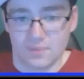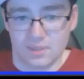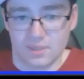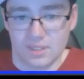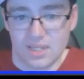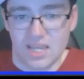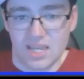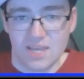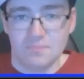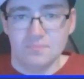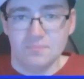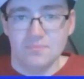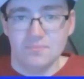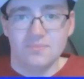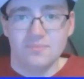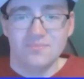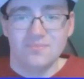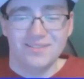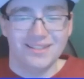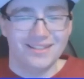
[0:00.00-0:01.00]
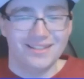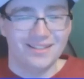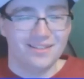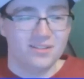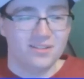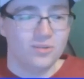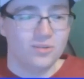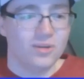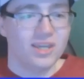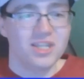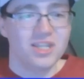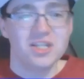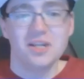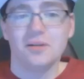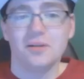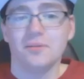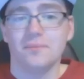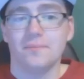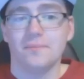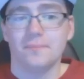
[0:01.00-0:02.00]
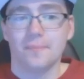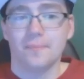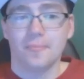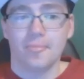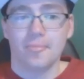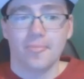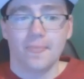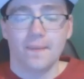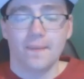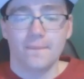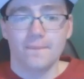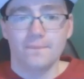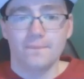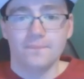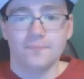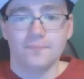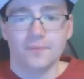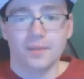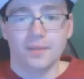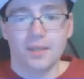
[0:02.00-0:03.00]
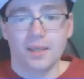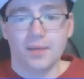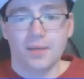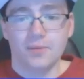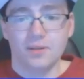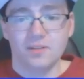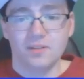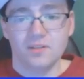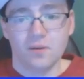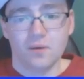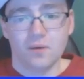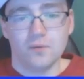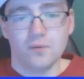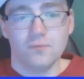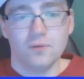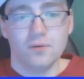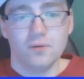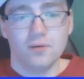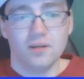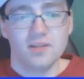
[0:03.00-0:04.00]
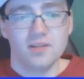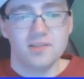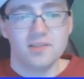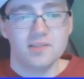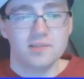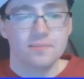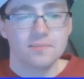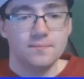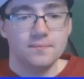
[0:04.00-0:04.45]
Hey, squeaky chair. And we got a star. Very nice.